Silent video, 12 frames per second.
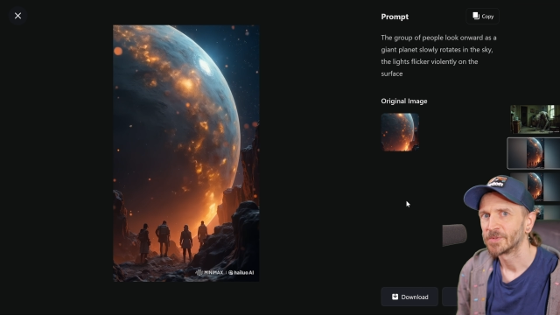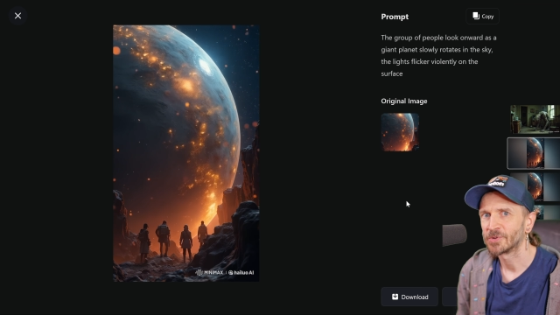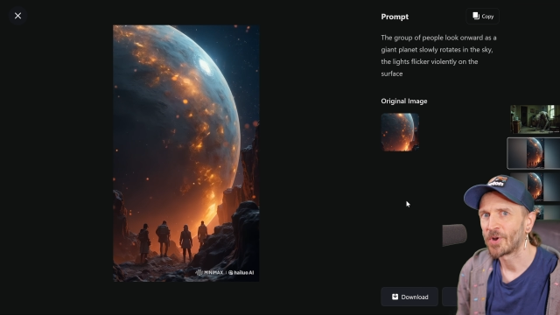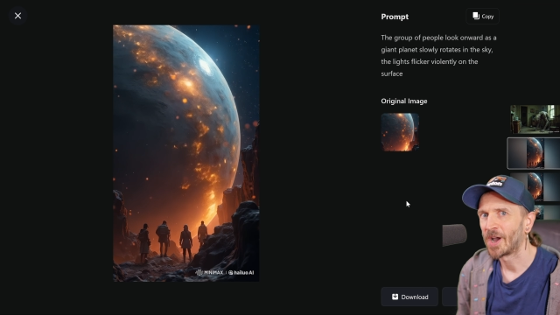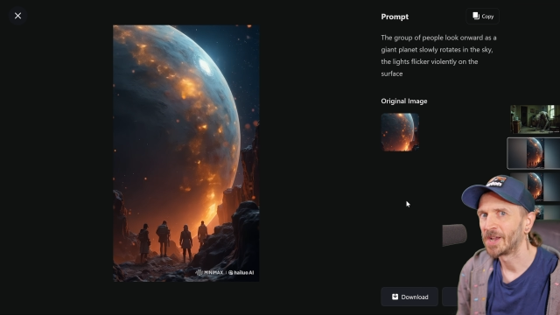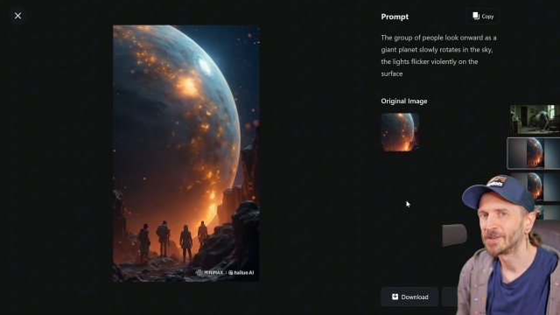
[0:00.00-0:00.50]

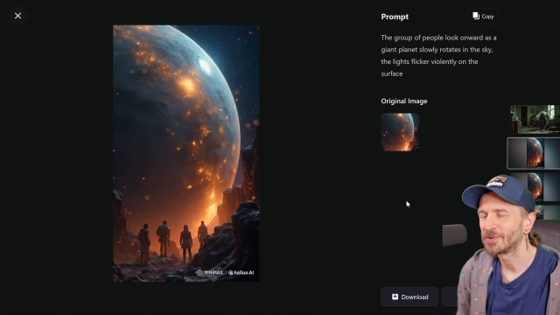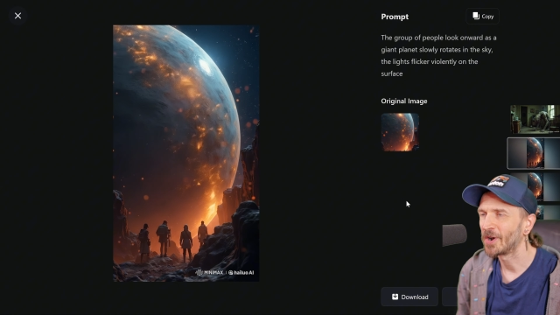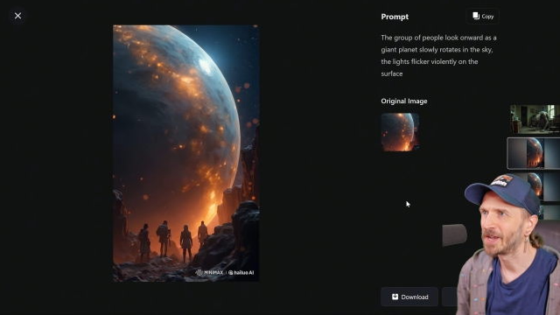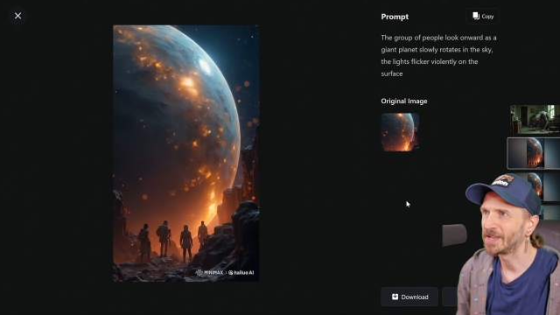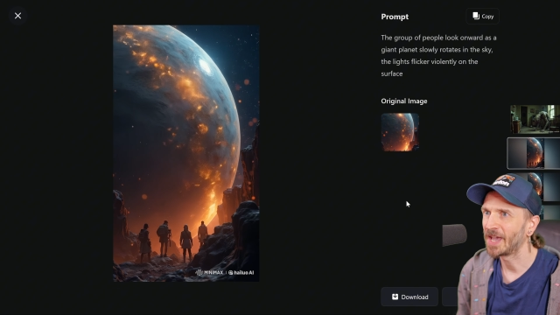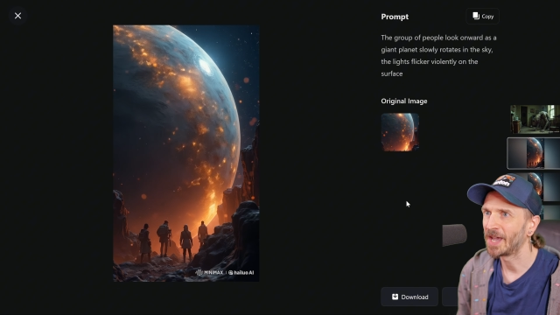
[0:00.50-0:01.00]

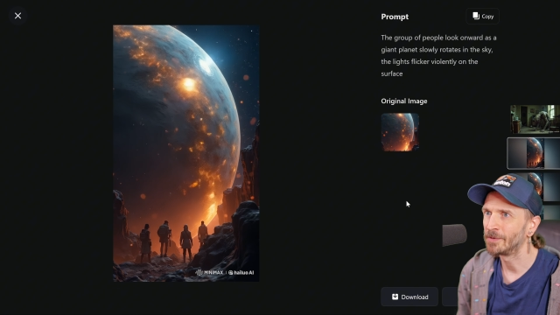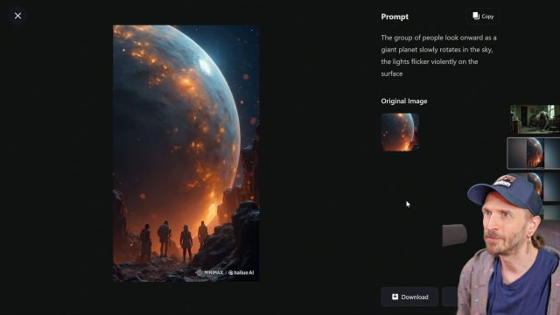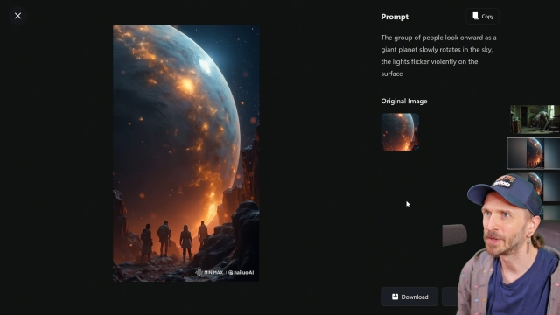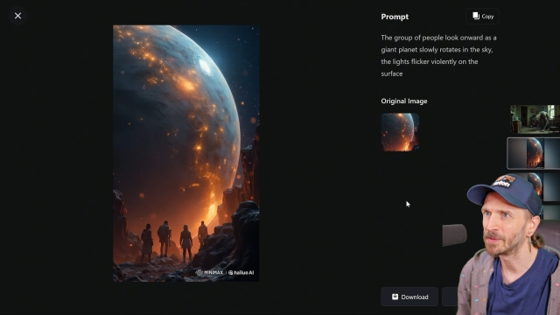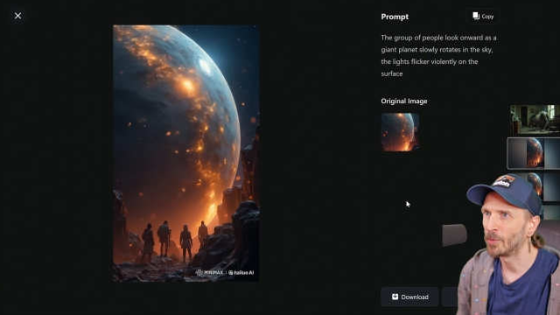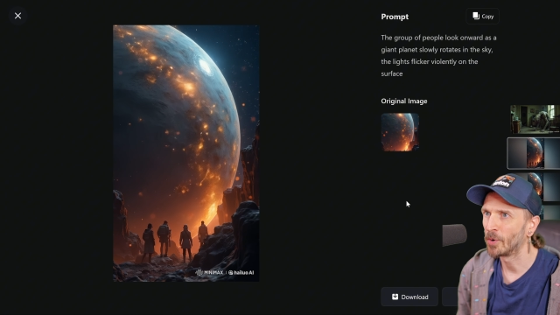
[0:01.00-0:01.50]
try again
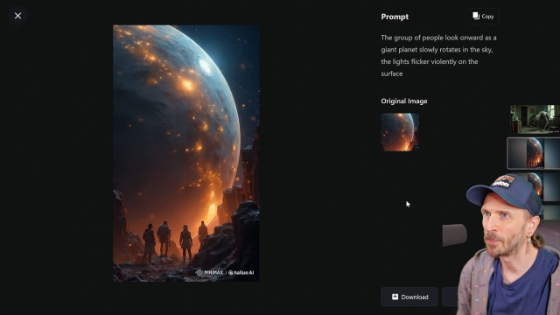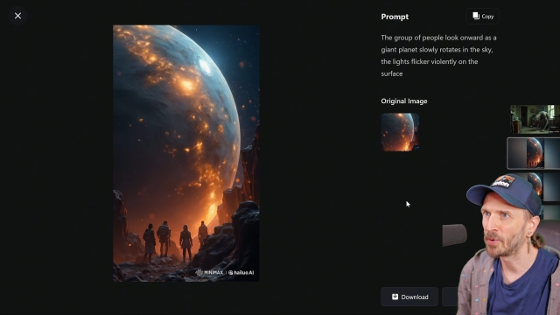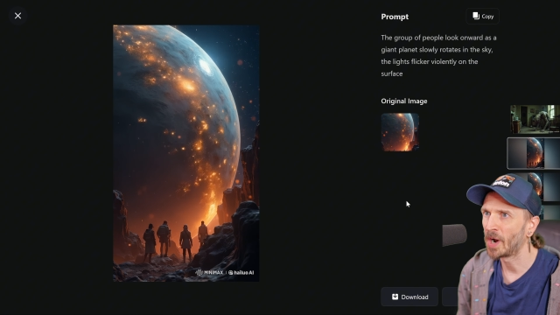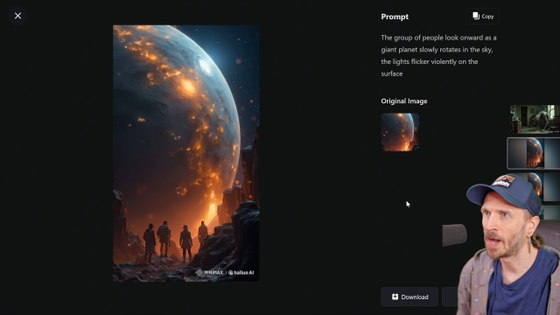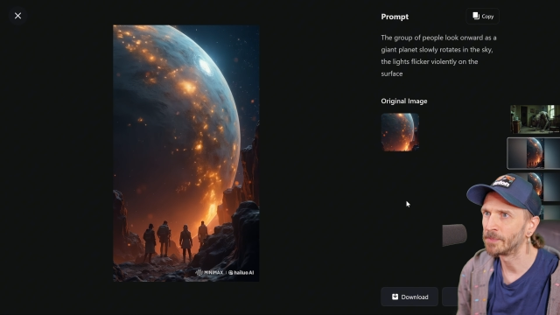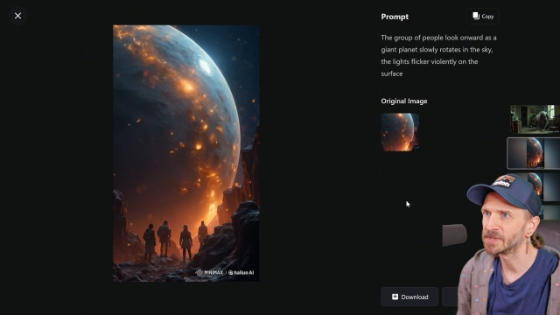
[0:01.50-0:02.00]
with more
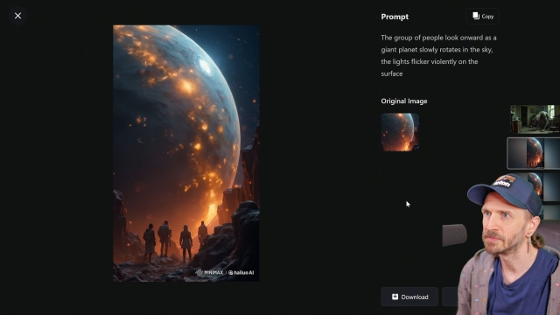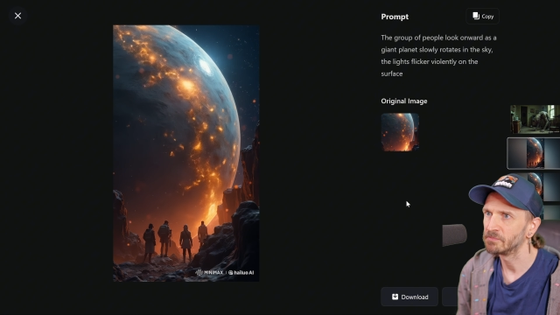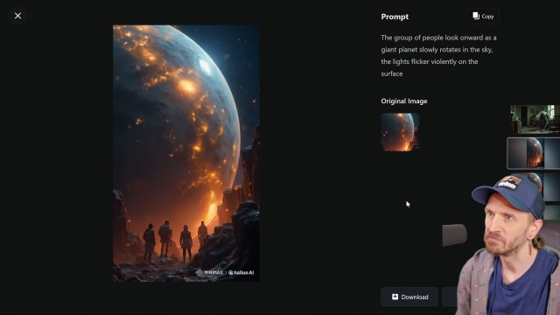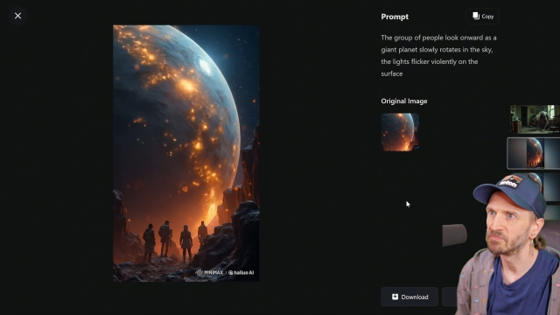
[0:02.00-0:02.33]
prompts.